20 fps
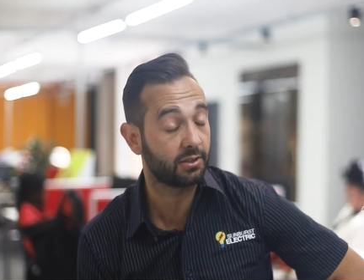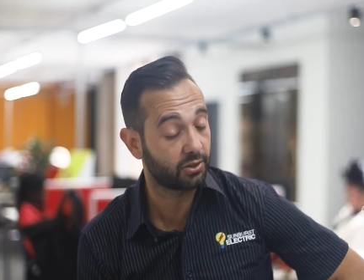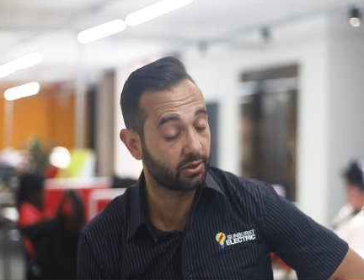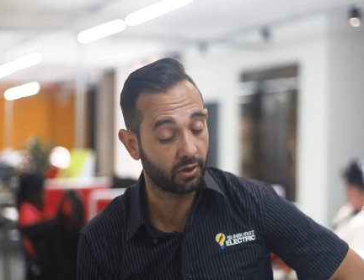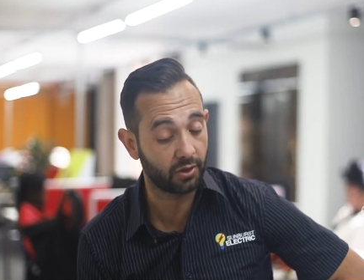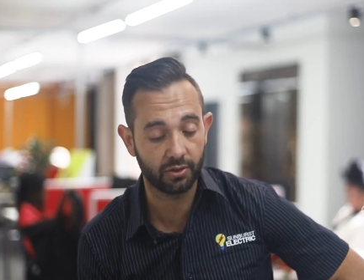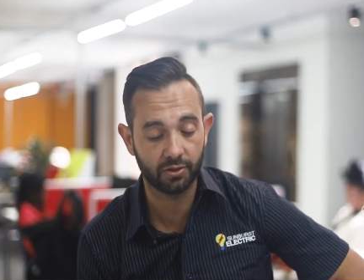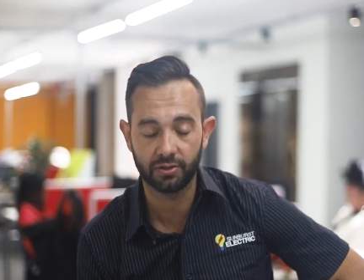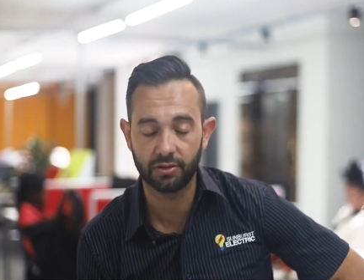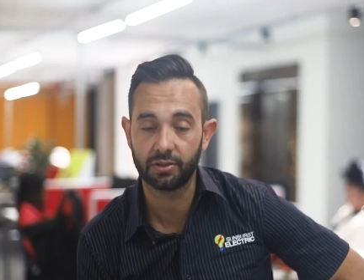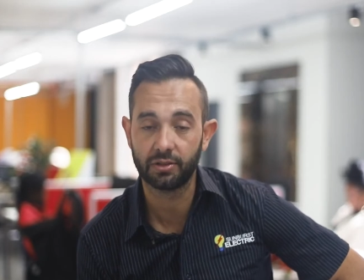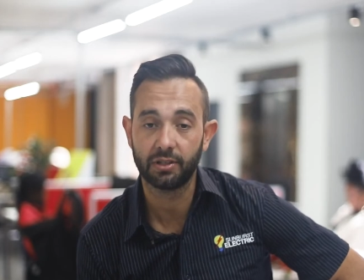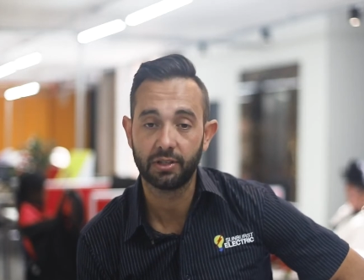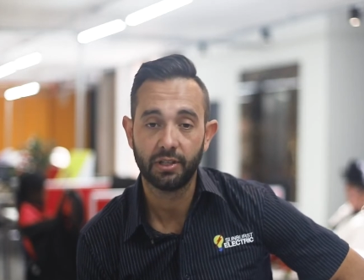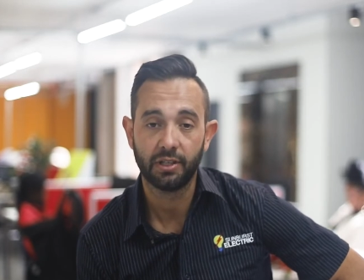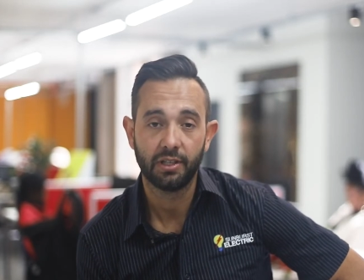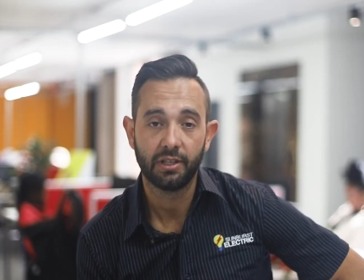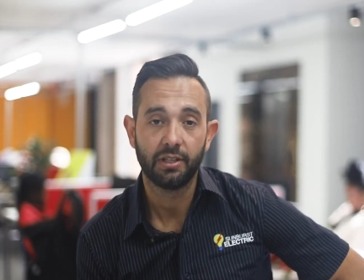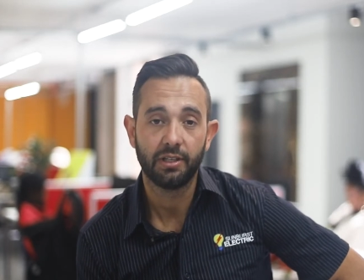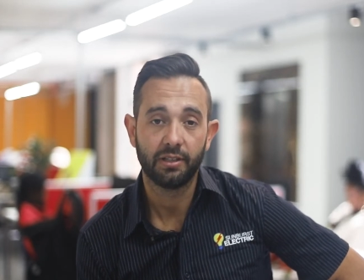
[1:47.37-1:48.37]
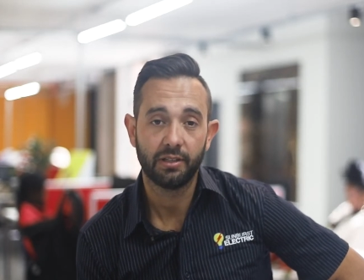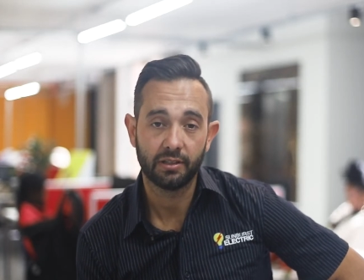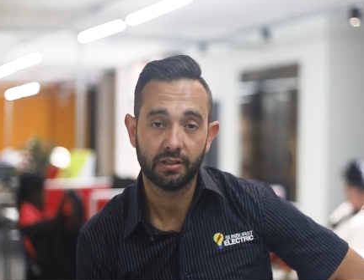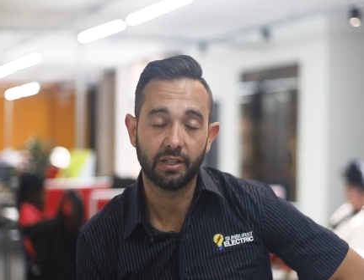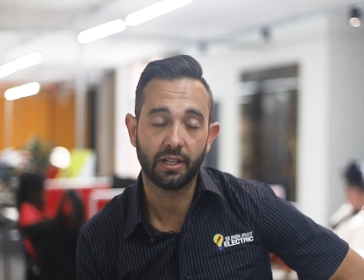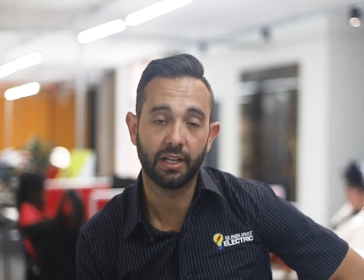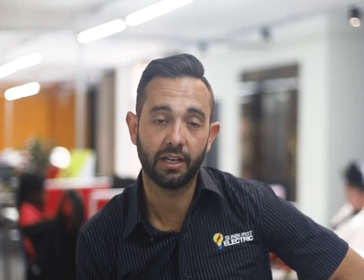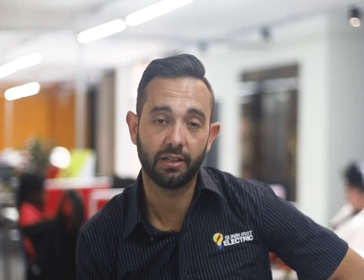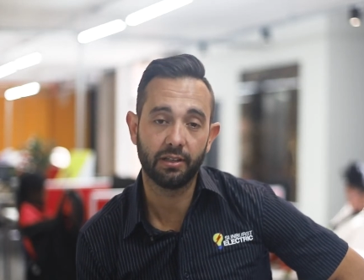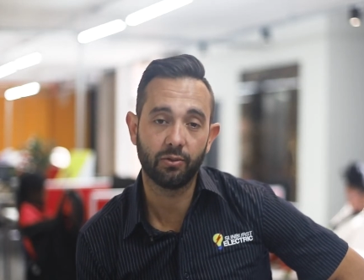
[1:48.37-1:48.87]
showed
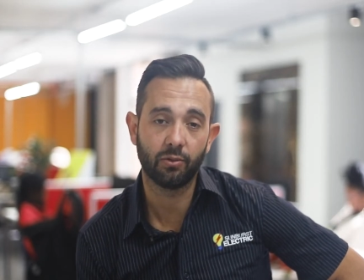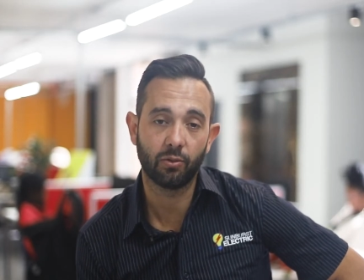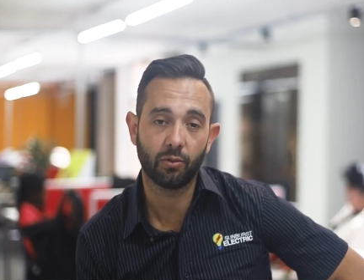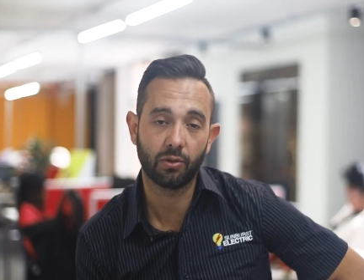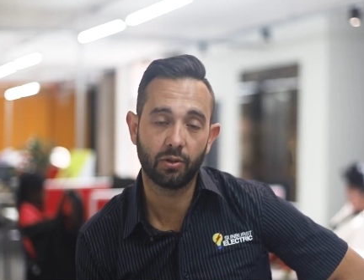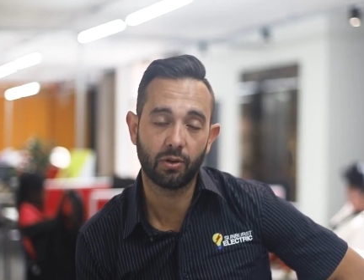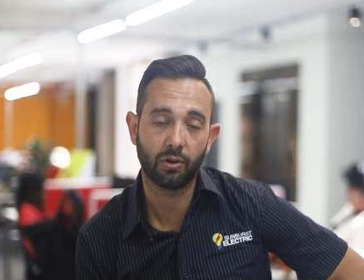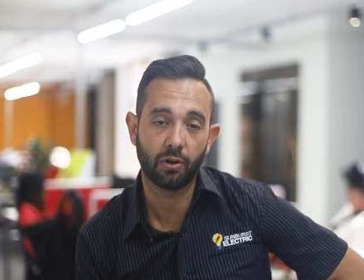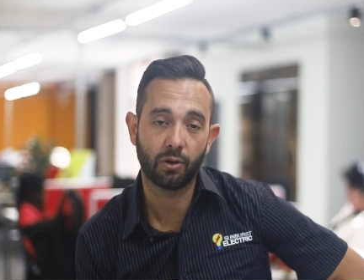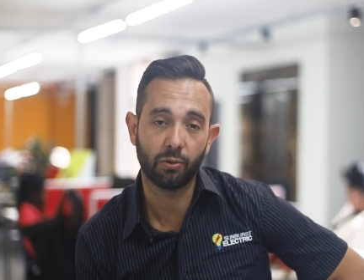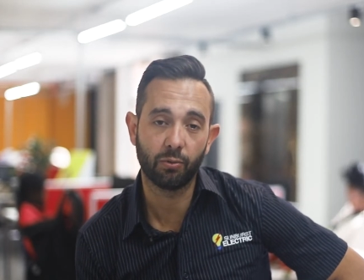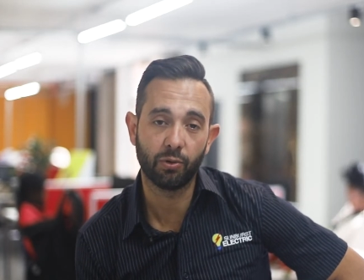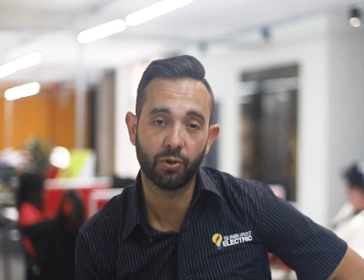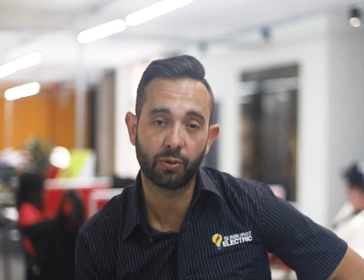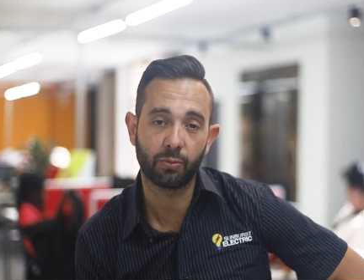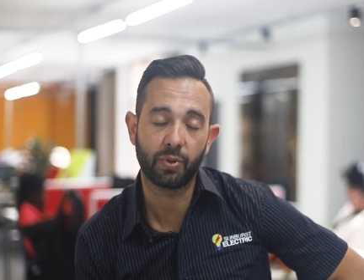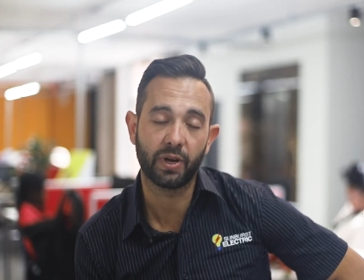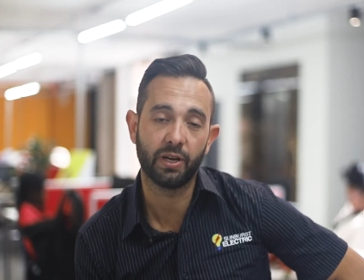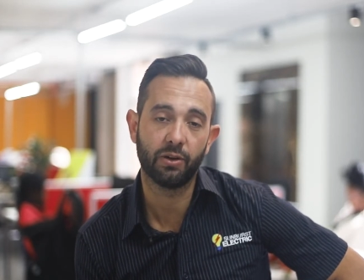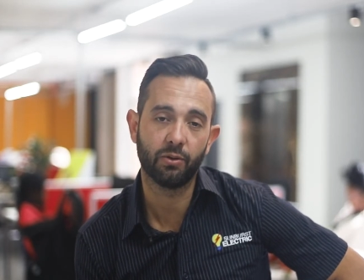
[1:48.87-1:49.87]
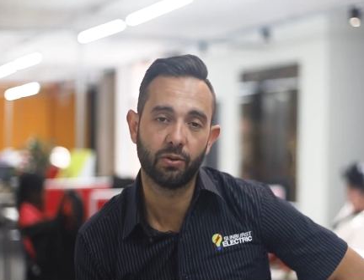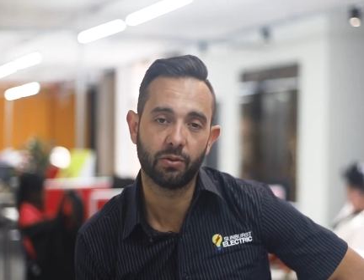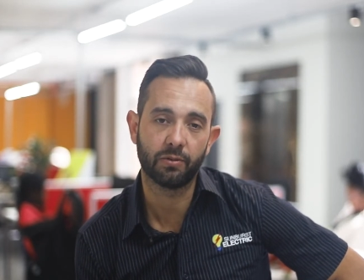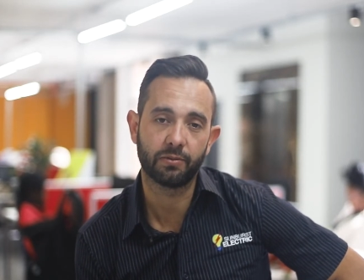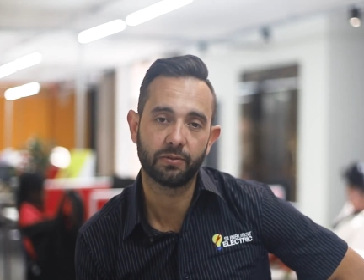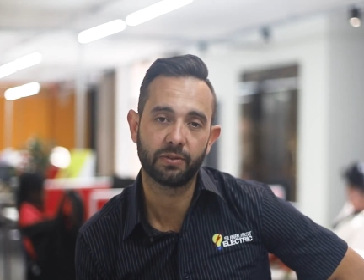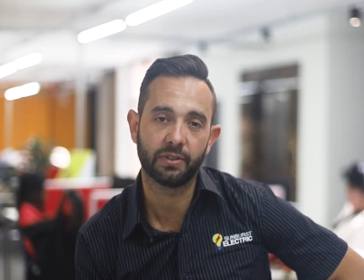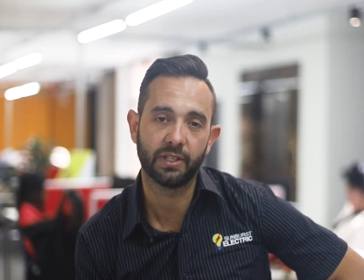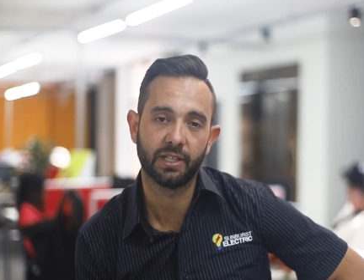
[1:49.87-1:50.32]
that all the hard work paid off.